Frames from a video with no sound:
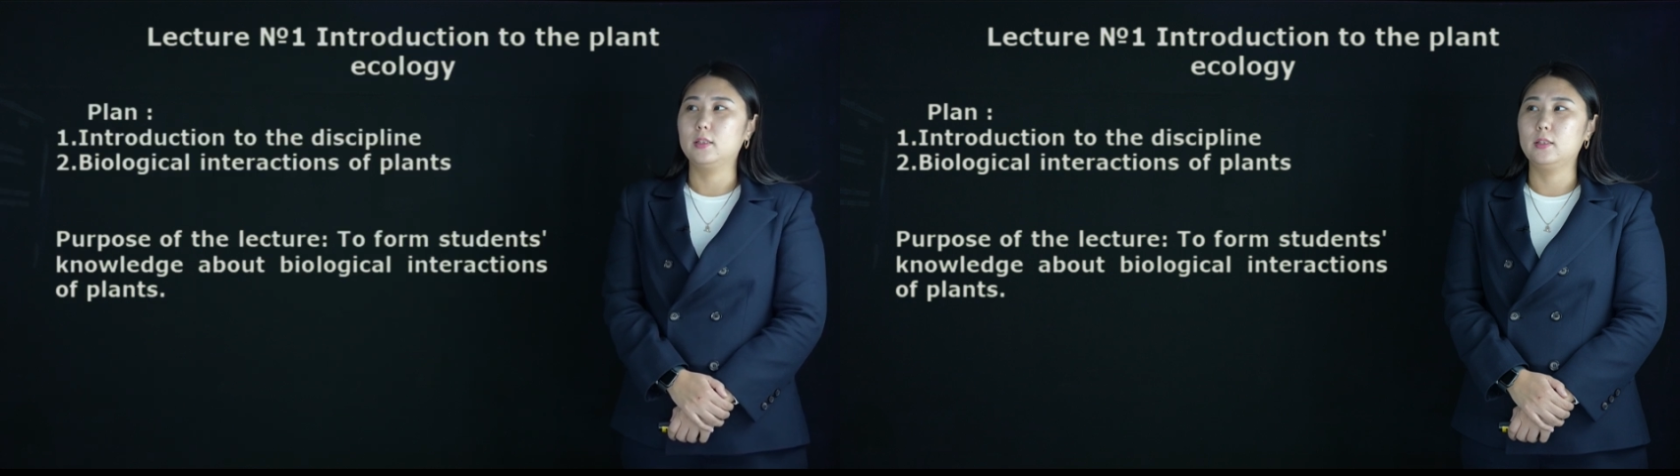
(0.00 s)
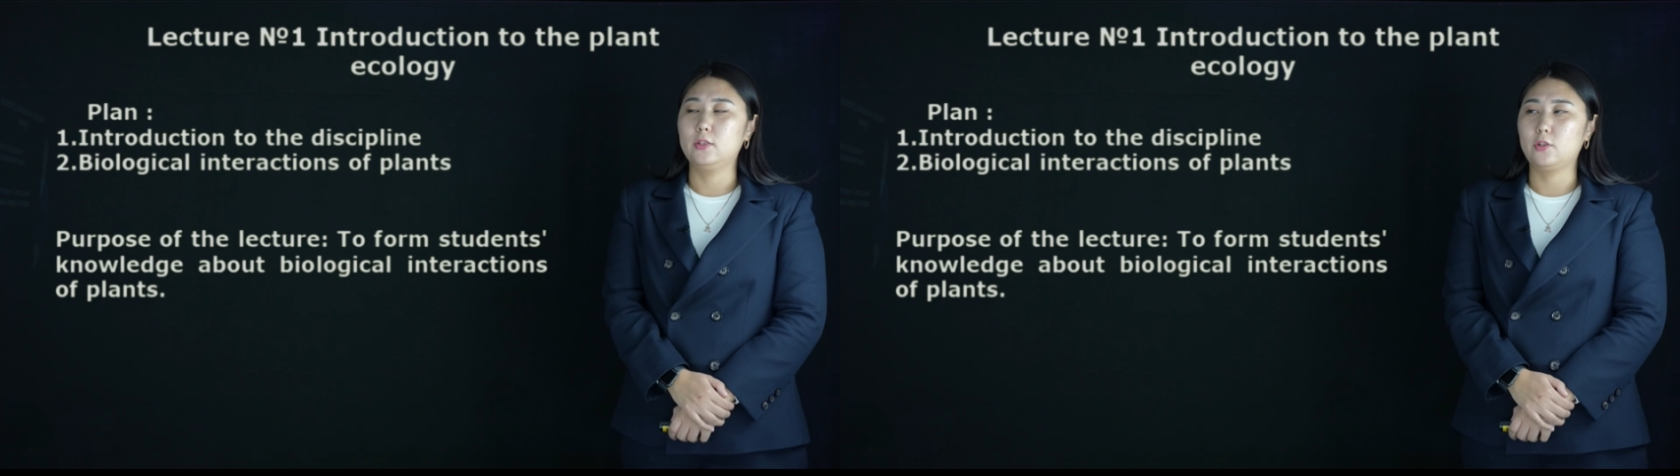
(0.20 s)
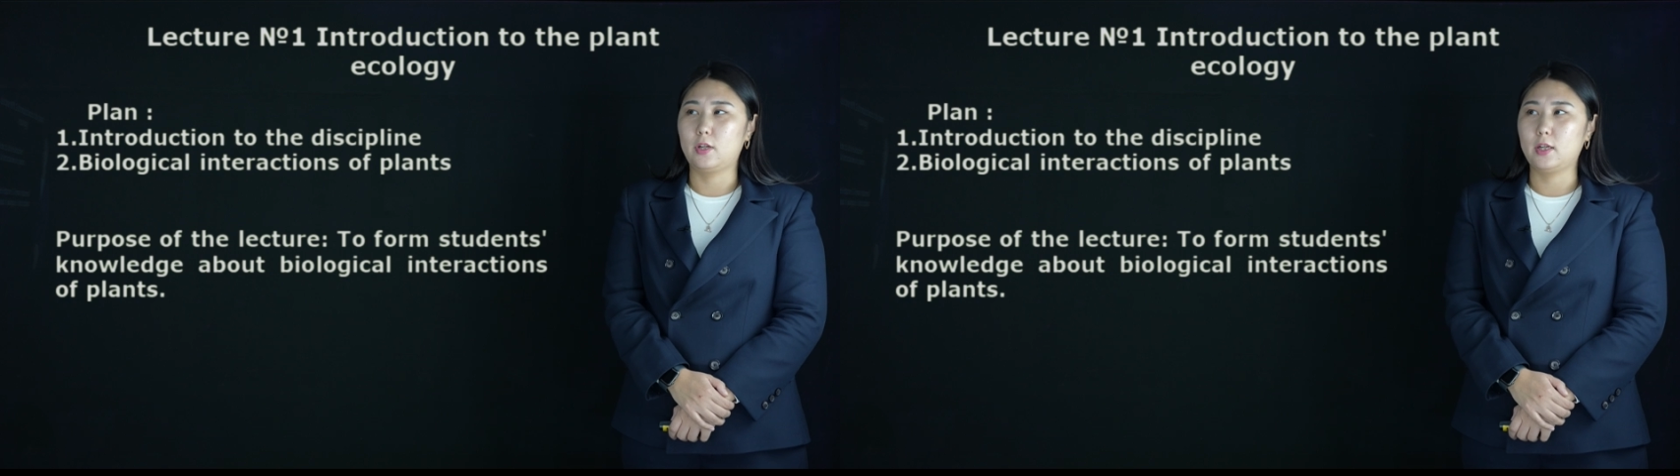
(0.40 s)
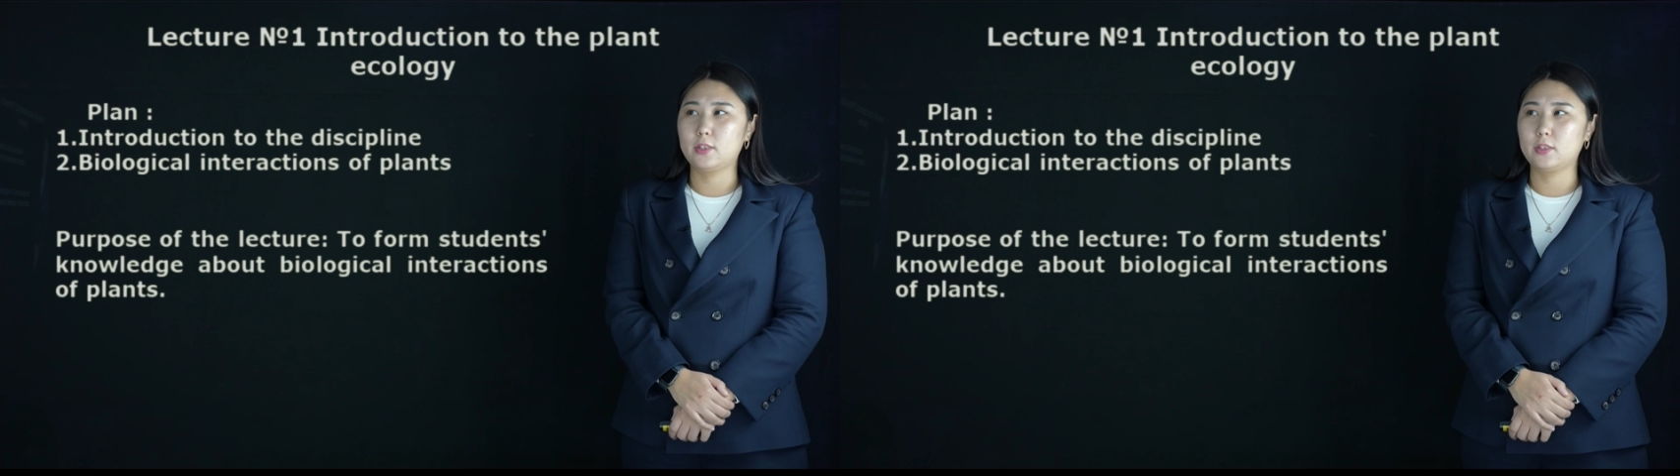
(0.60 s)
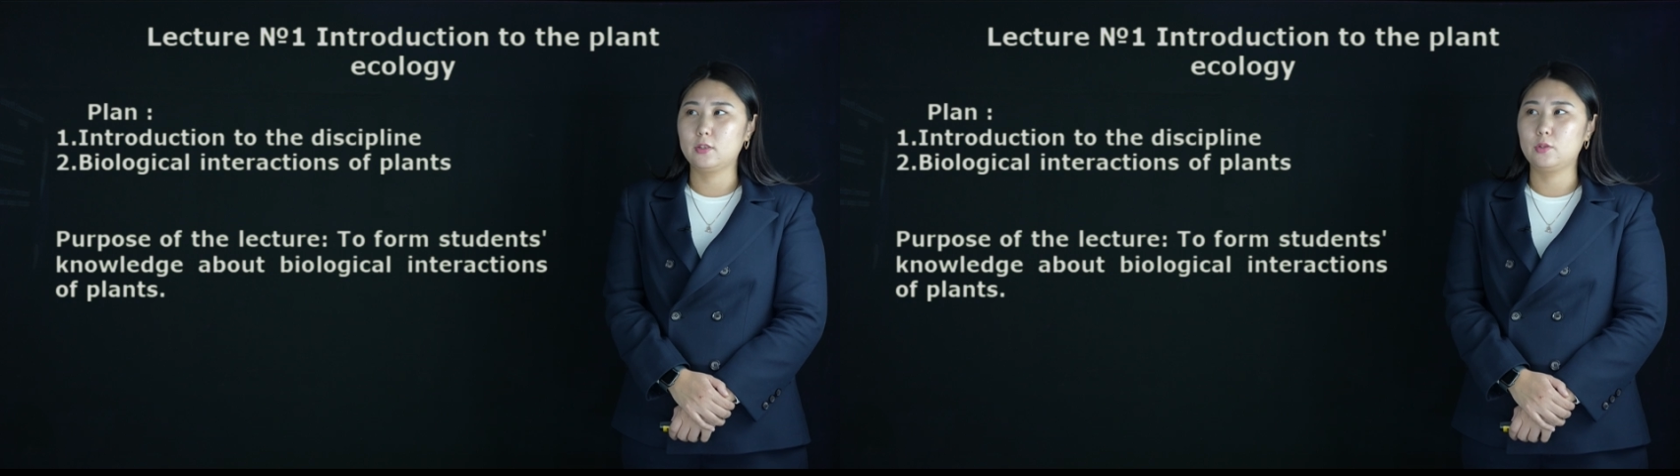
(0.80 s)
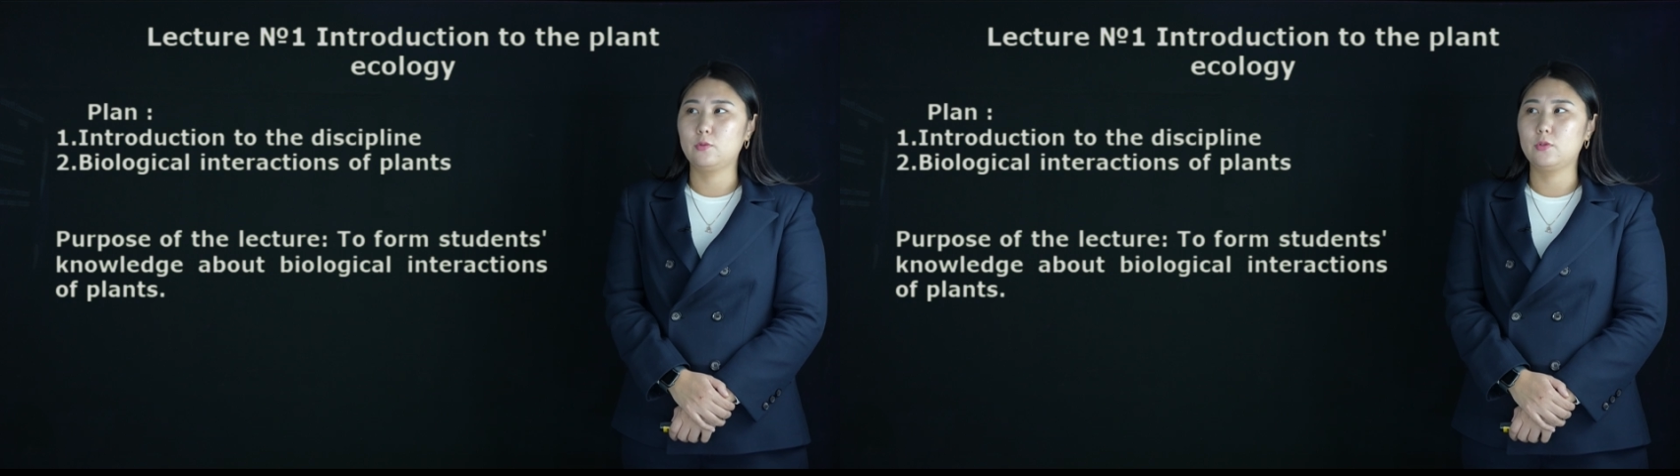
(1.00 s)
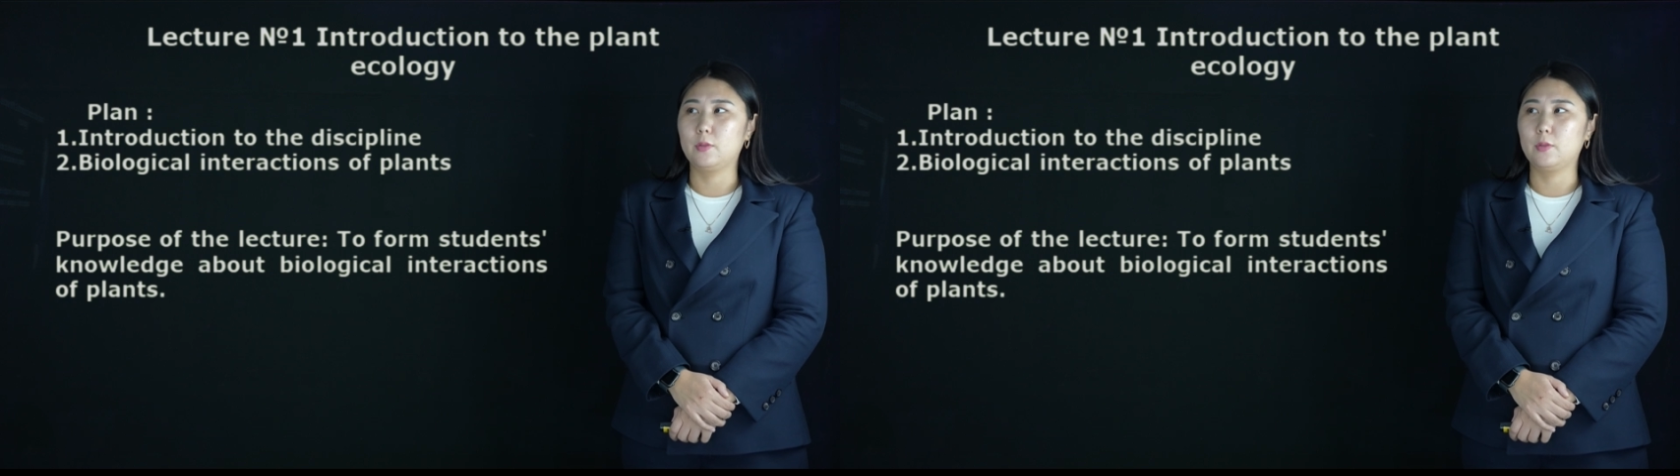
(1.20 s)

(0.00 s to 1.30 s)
introduction to the